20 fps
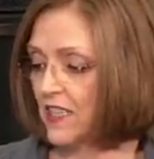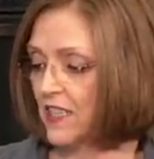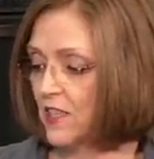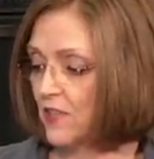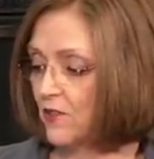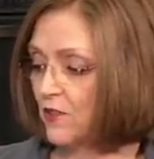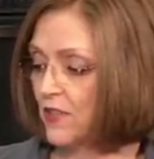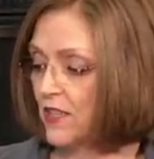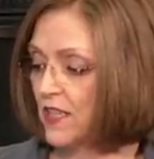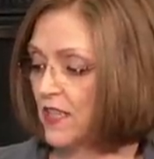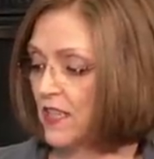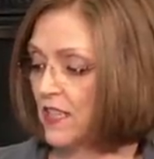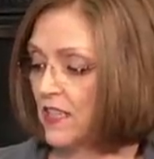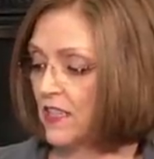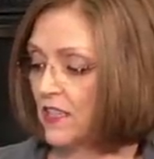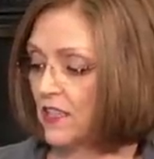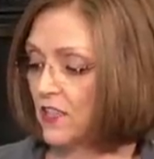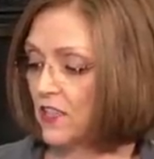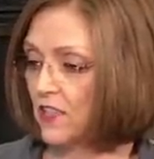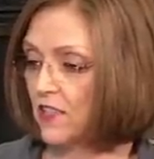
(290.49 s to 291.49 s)
As soon as the
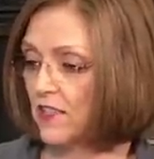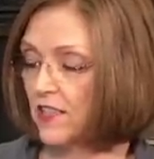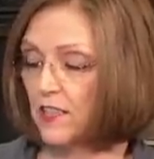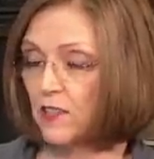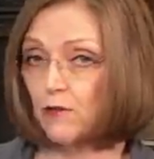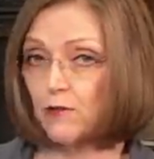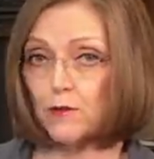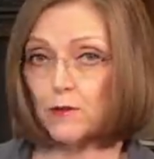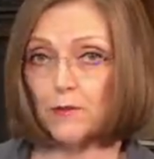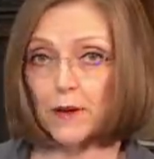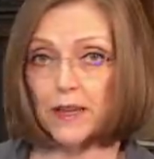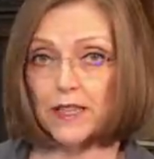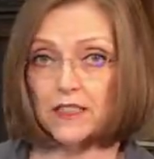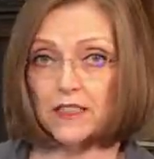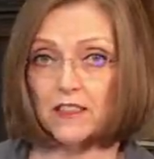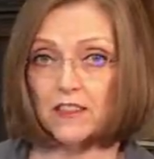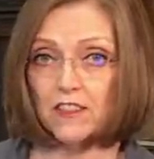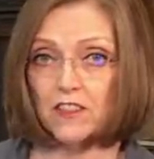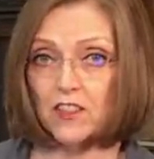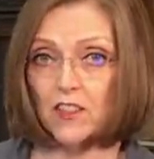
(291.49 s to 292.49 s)
little silver
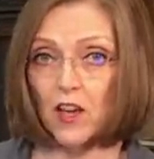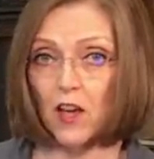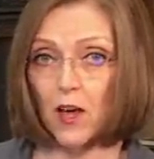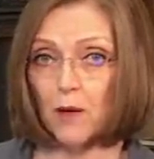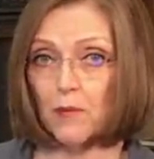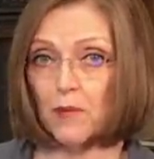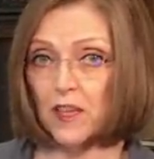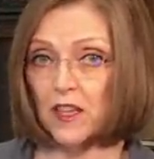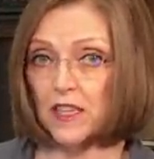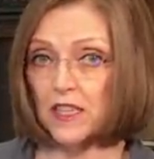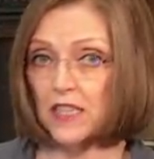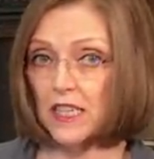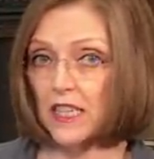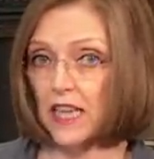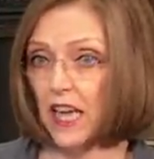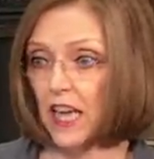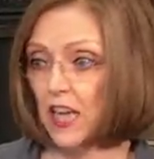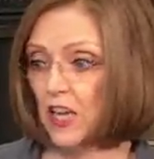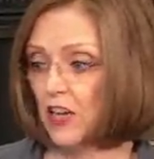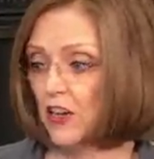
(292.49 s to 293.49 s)
button on top, the
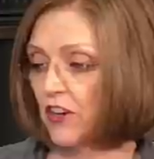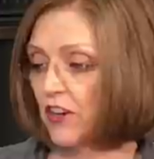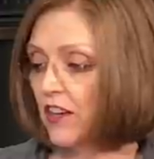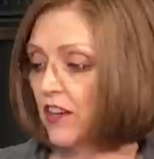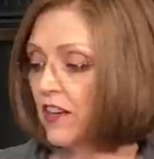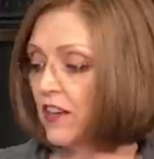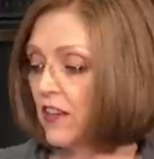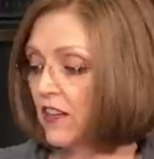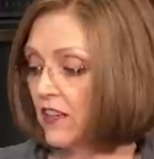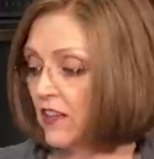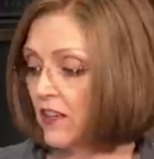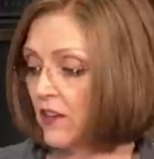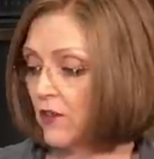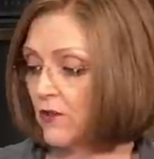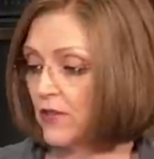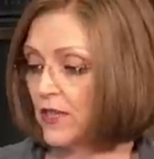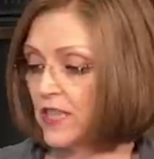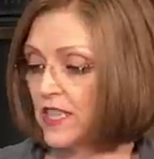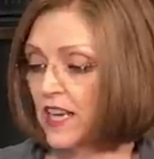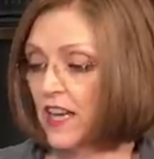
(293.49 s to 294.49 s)
indicator,
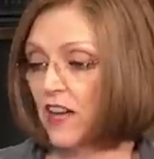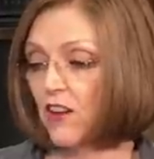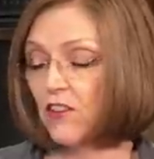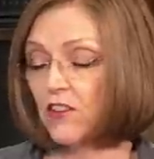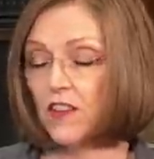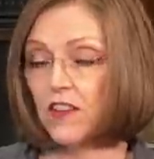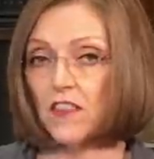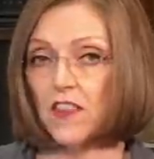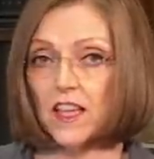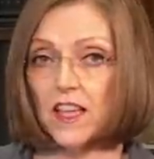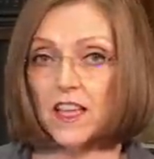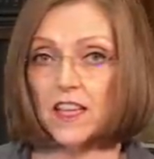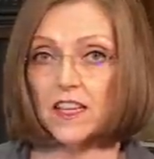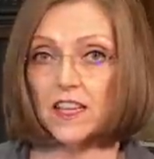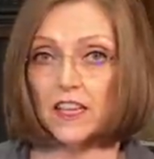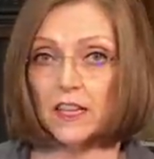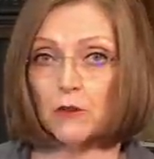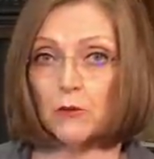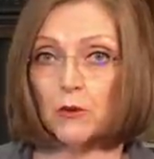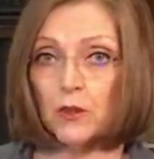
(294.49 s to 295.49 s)
goes down,
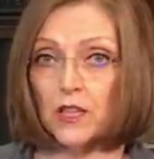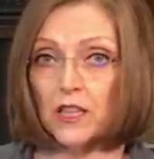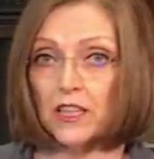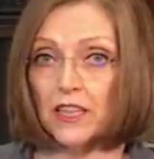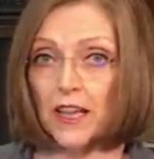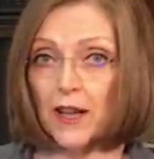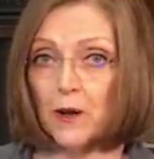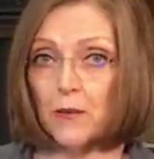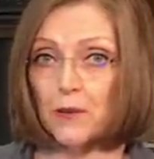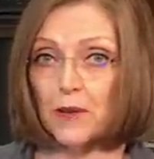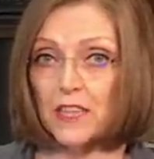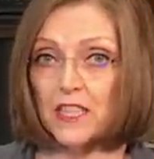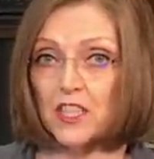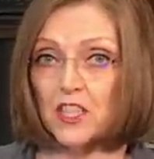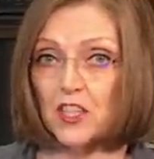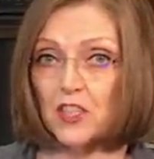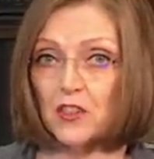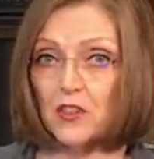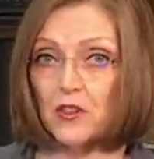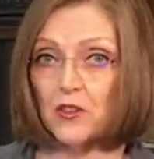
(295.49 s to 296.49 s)
then it will allow me
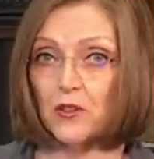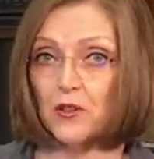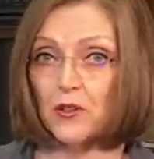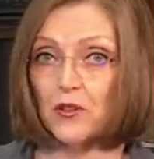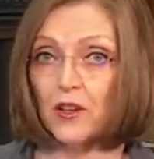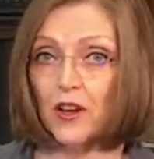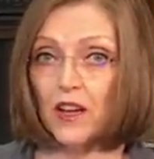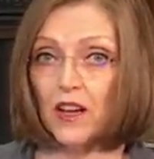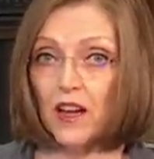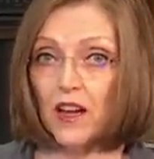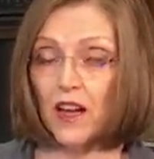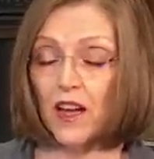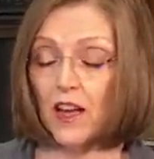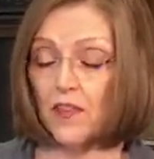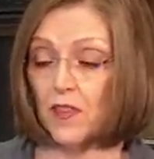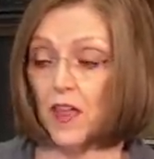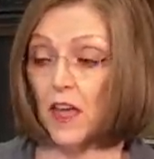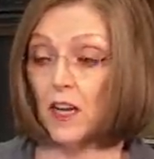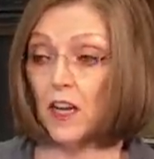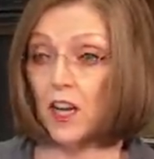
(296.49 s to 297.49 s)
to, uh,
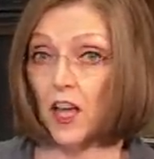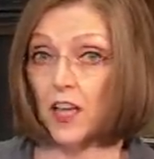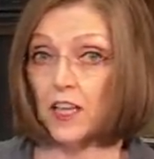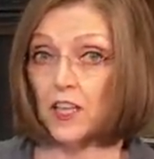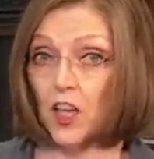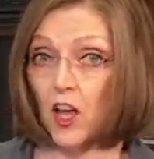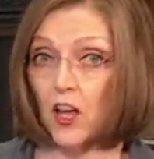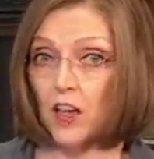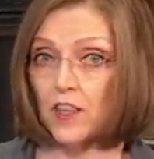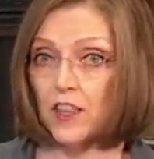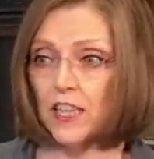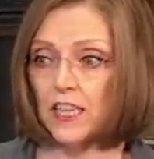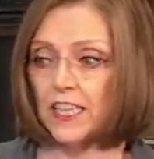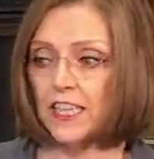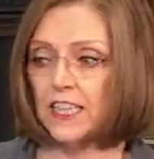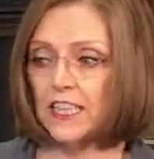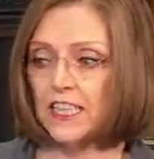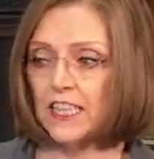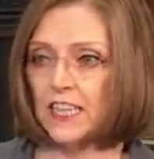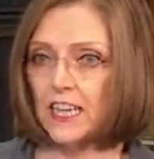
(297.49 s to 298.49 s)
that'll unlock the
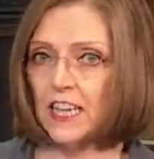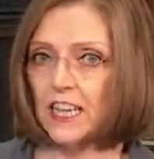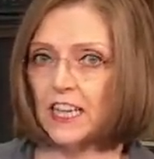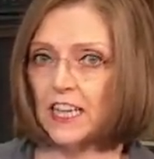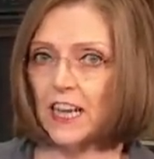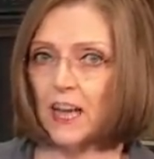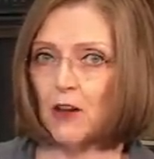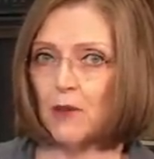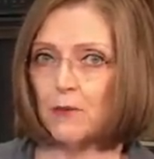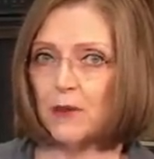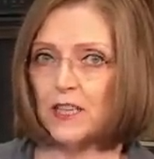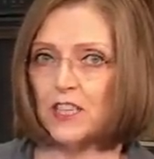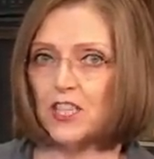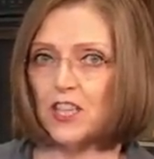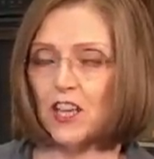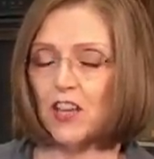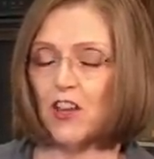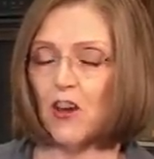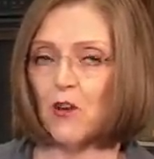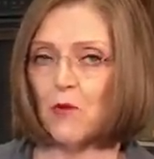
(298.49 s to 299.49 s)
lid and it'll allow me
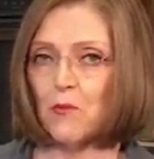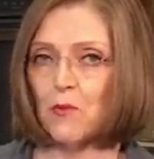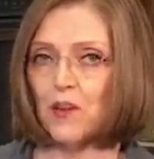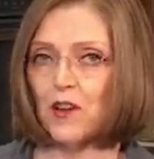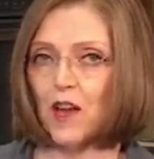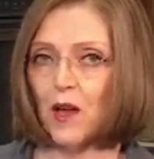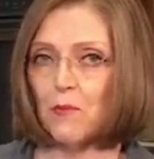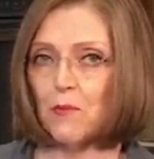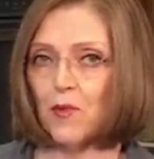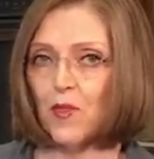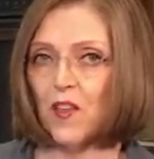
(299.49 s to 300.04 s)
to open up